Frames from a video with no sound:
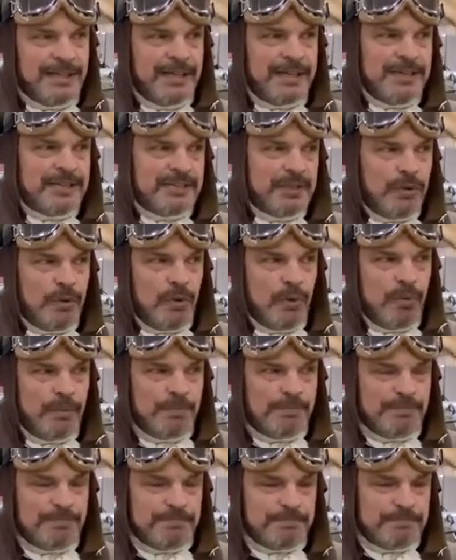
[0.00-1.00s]
So
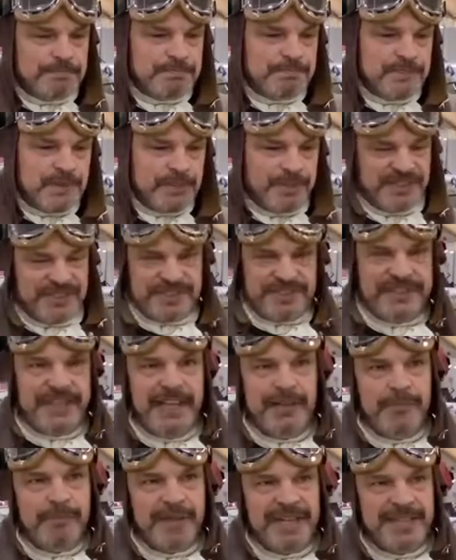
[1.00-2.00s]
there was a
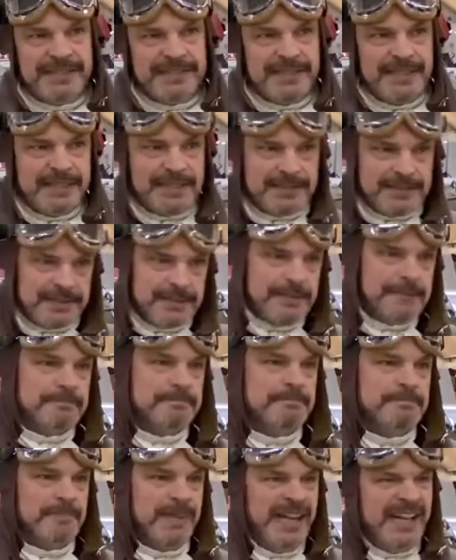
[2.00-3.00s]
stalemate, and uh,
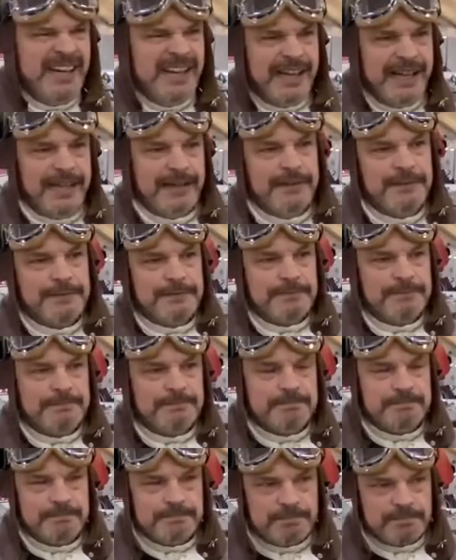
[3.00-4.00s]
in the end,
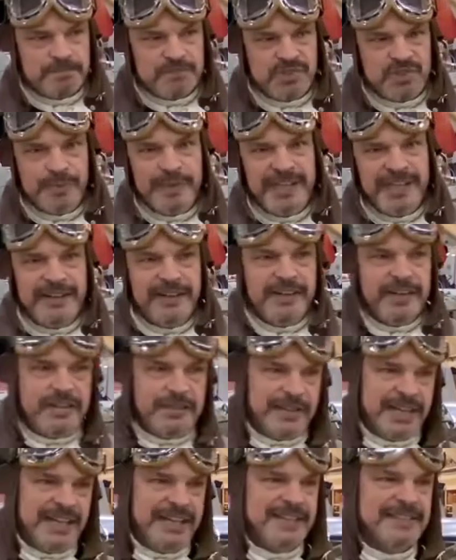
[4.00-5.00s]
Sweden and the
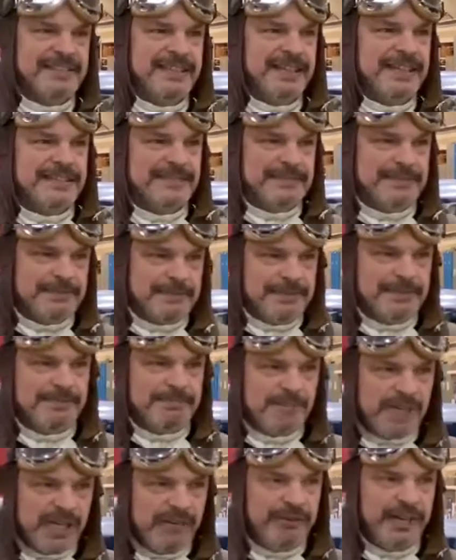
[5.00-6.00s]
United States
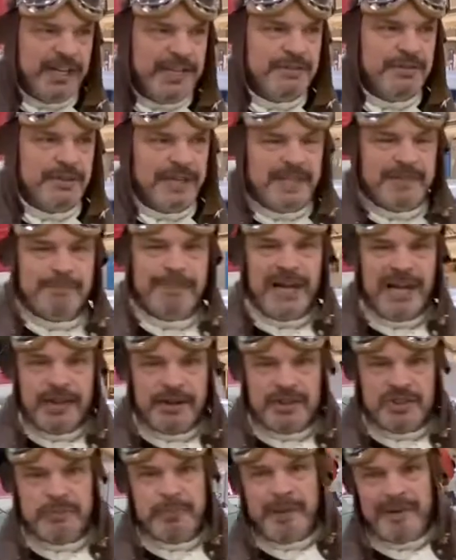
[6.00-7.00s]
agreed to let
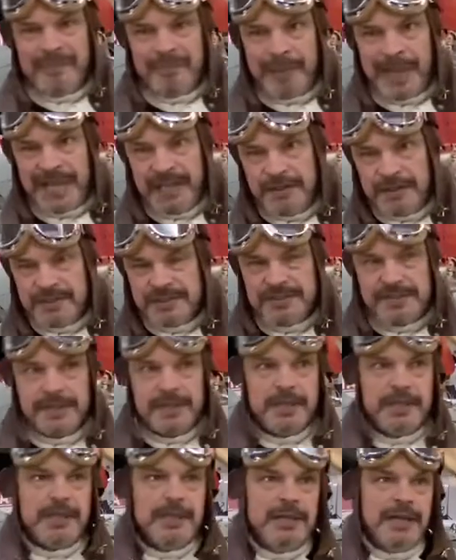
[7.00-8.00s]
bygones be bygones.
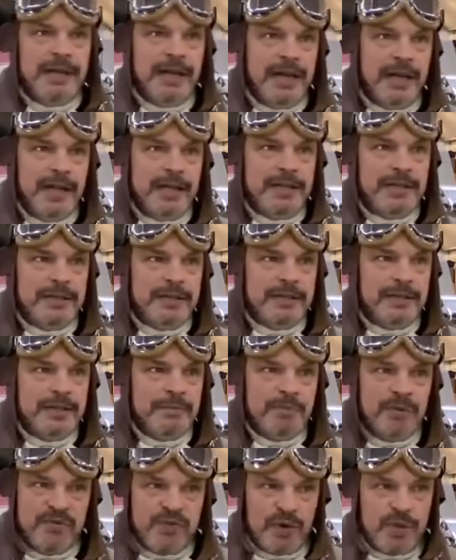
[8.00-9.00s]
And uh,
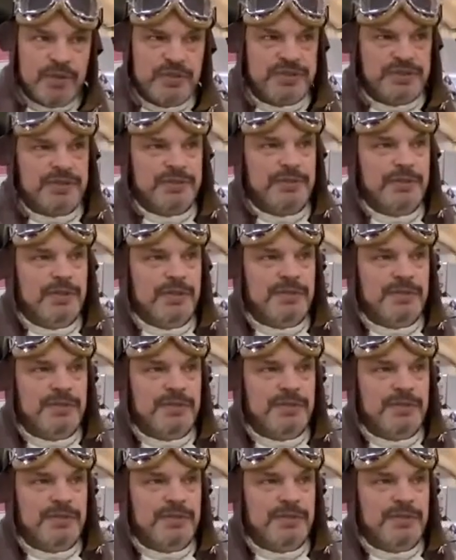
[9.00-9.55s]
Bofors